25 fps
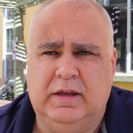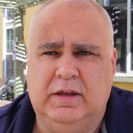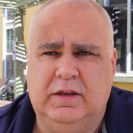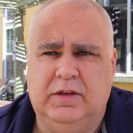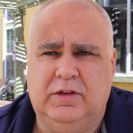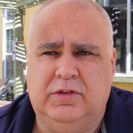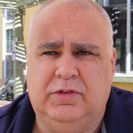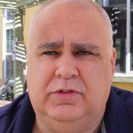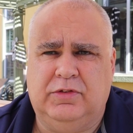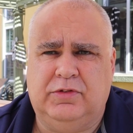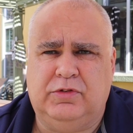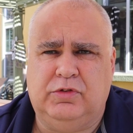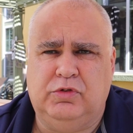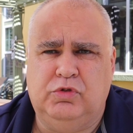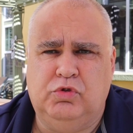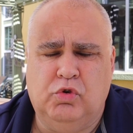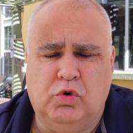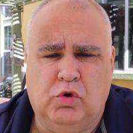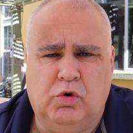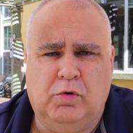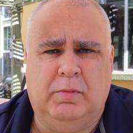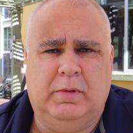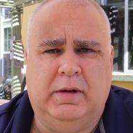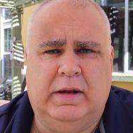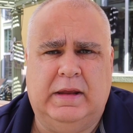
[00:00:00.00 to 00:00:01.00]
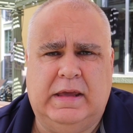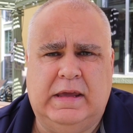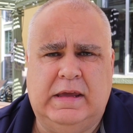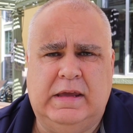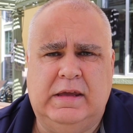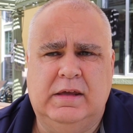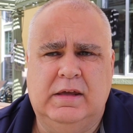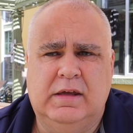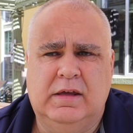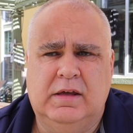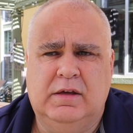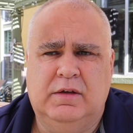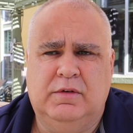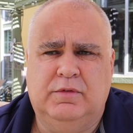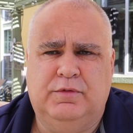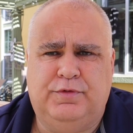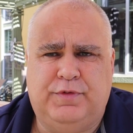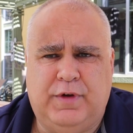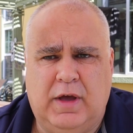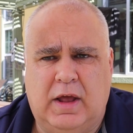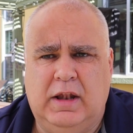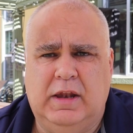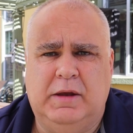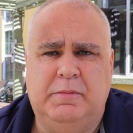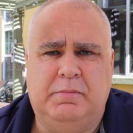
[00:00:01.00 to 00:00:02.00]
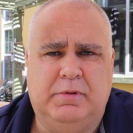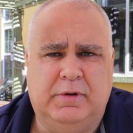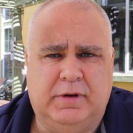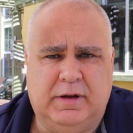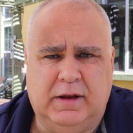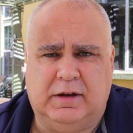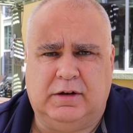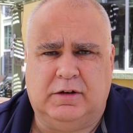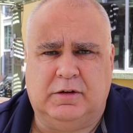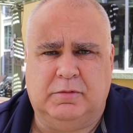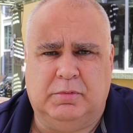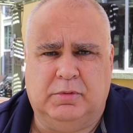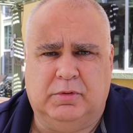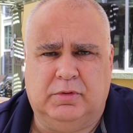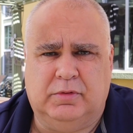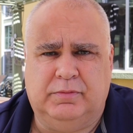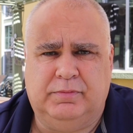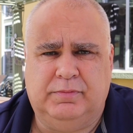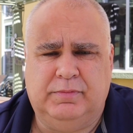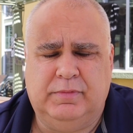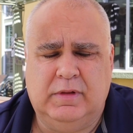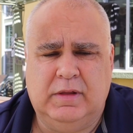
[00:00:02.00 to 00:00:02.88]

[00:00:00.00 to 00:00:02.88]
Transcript: is normally fairly predictable.